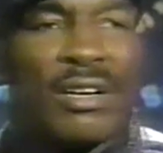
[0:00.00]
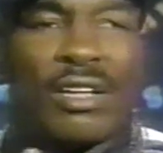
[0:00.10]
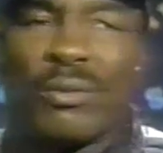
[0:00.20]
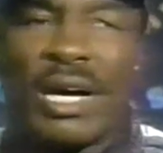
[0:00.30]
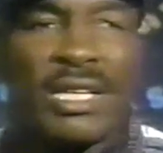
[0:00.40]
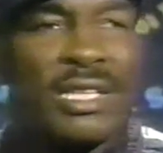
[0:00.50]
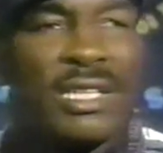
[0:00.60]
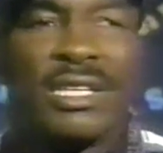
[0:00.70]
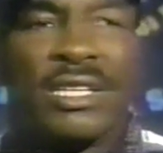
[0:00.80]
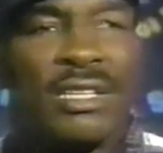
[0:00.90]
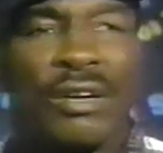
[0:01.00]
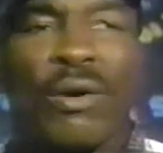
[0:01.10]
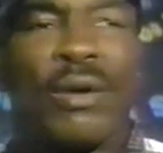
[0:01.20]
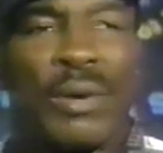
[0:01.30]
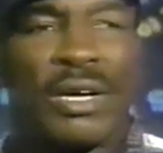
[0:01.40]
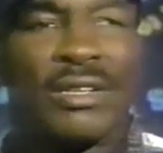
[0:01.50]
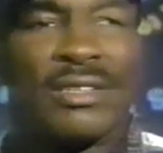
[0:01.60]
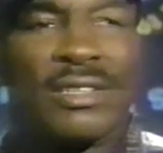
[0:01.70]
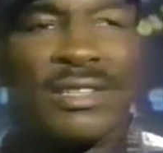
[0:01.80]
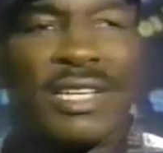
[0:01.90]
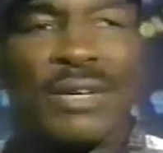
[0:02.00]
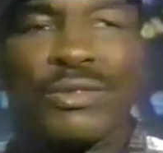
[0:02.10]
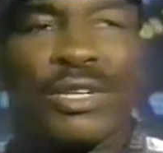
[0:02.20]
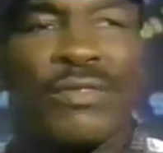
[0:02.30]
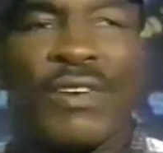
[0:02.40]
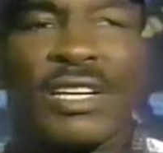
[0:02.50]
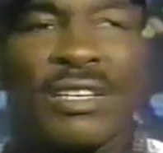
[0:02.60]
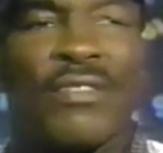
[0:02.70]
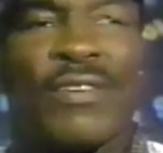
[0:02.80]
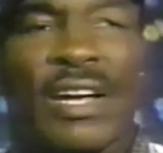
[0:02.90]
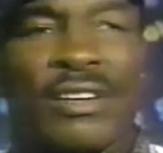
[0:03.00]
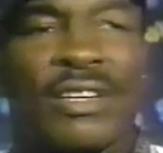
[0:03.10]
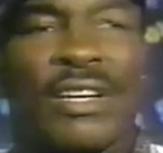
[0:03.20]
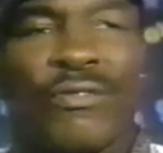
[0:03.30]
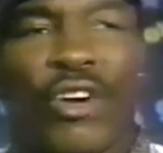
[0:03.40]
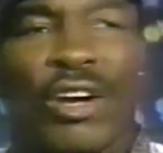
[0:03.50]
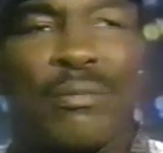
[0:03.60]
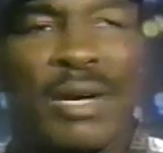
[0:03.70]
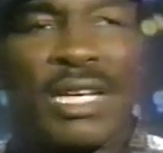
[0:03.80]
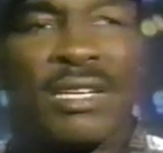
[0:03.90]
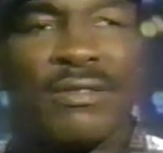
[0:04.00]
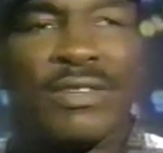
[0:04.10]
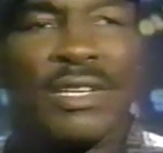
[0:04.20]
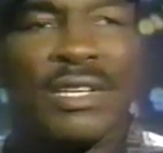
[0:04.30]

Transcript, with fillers: Otherwise, he, he did quite well. Ken was a good fighter, tough fighter, very competitive,